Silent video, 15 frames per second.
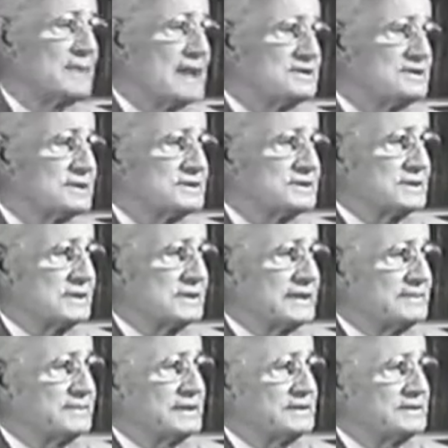My search
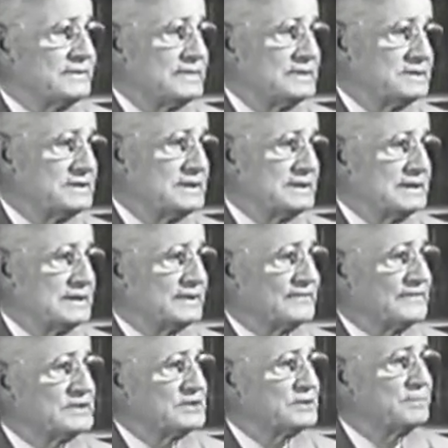led me to the study
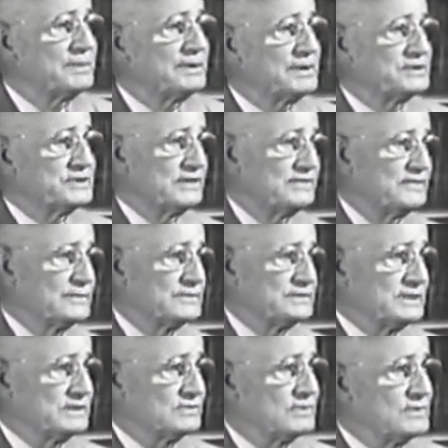of the spiritual
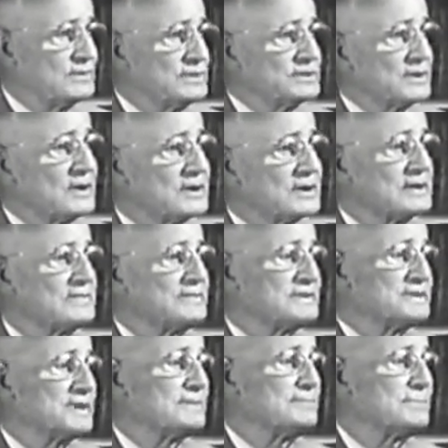forces with which all
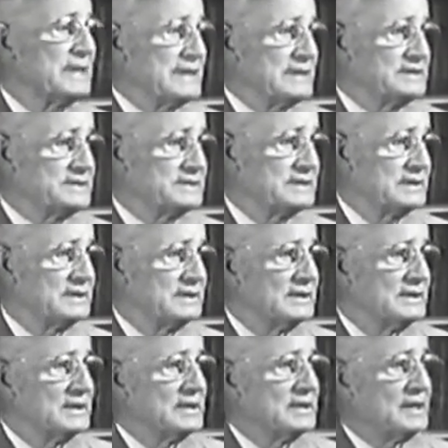of us are blessed.
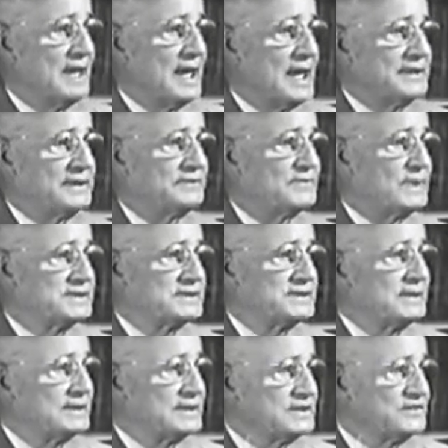And it
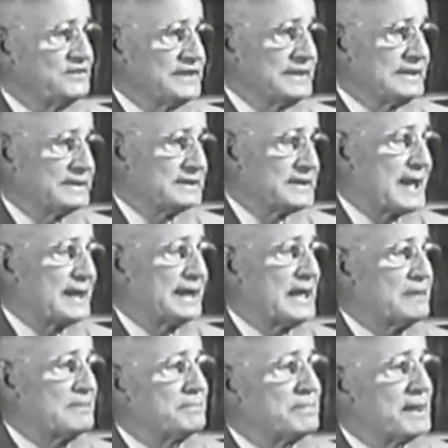was in this field that I
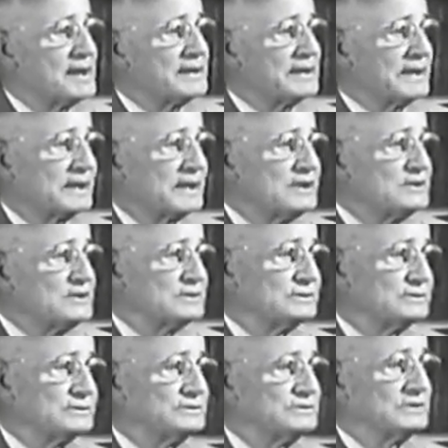came upon a
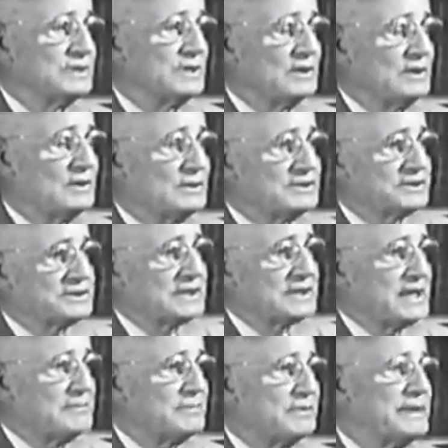clue which has
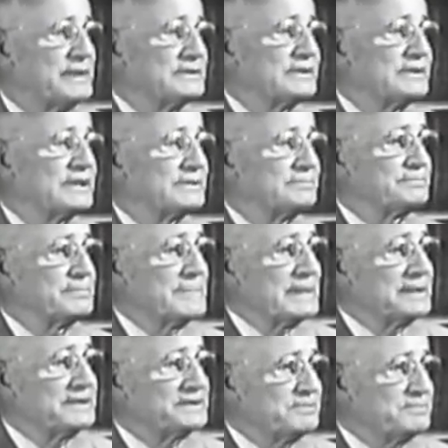enabled me to help
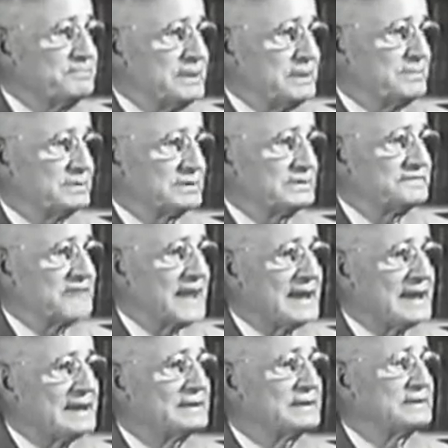millions of people to
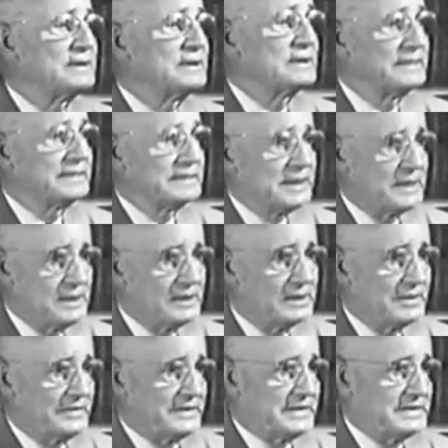find their
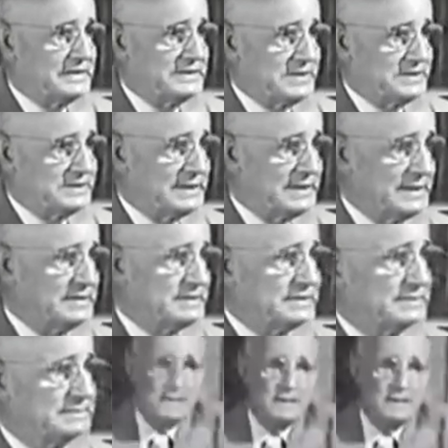earthly destinies.